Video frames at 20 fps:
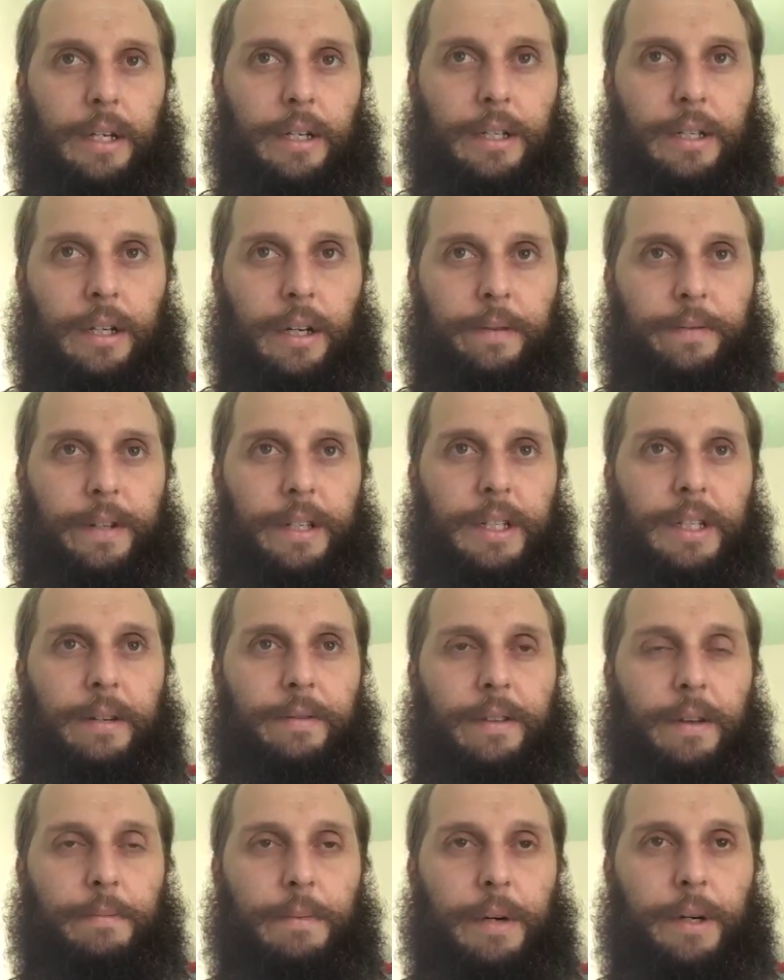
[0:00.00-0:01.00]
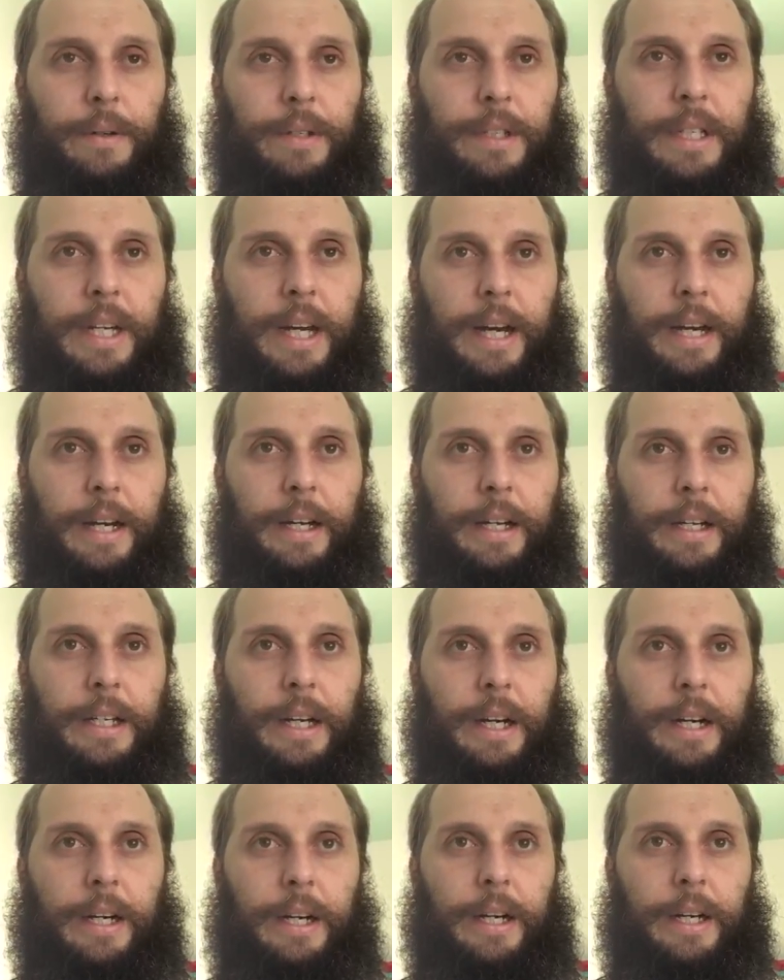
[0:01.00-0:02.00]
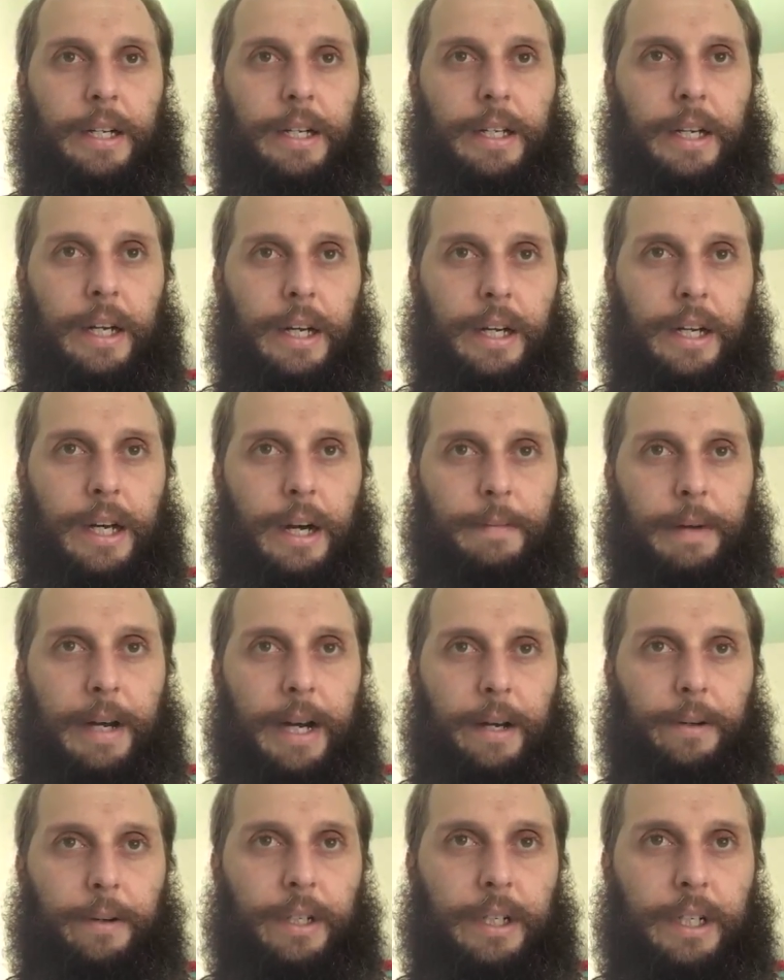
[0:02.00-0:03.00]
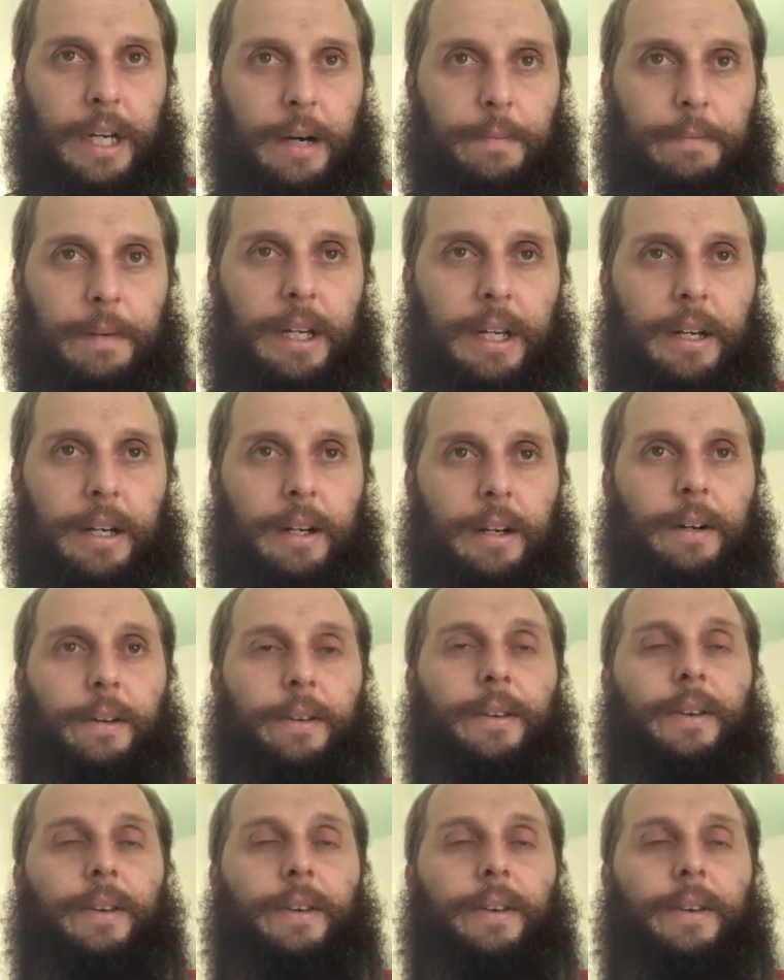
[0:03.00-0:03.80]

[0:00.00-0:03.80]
servants of the Most High God, come out, come here."